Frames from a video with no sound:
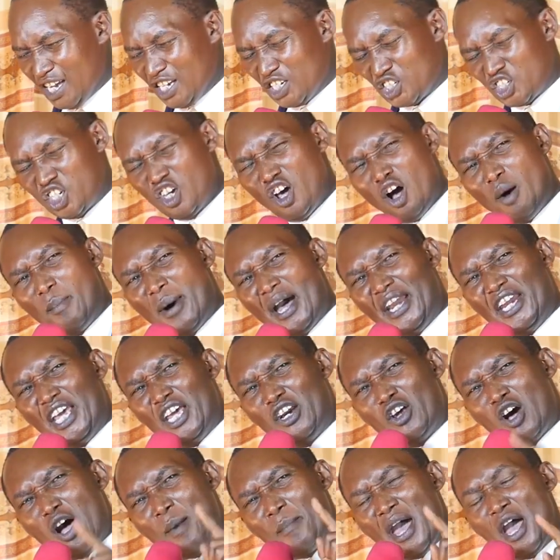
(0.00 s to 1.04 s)
Sio
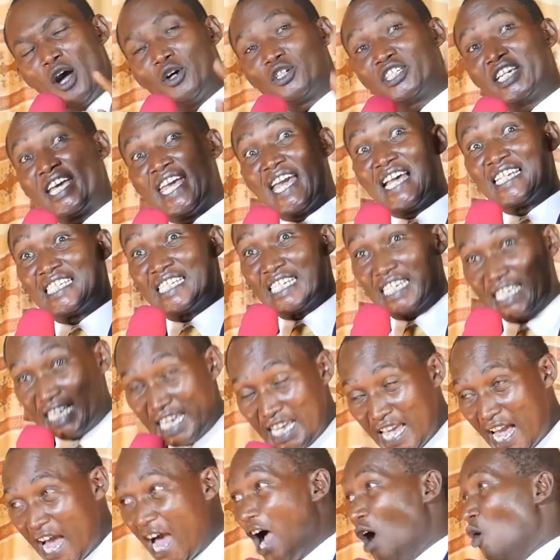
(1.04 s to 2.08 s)
maneno ambayo
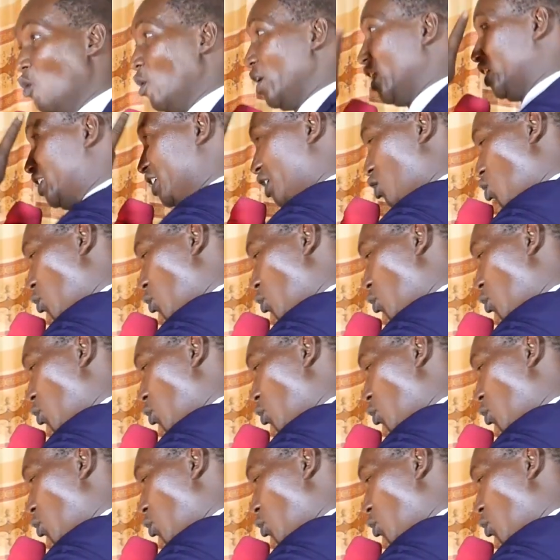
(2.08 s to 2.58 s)
utayasikia uweze